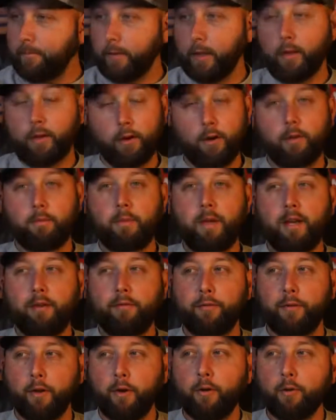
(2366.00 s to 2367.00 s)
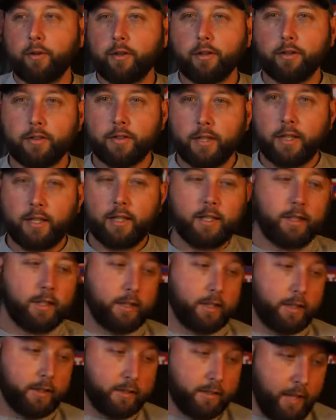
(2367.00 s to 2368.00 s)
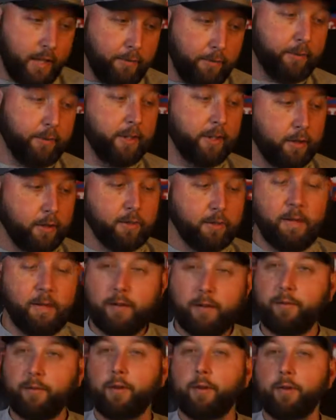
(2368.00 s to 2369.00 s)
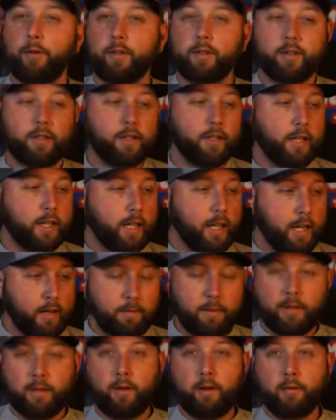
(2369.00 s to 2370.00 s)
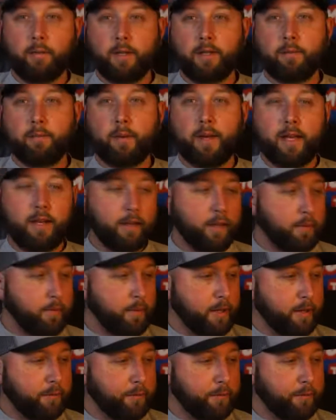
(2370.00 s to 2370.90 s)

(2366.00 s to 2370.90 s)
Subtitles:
Could be a fluke. Definitely could be a fluke. And I'm not talking about the bait. It could be the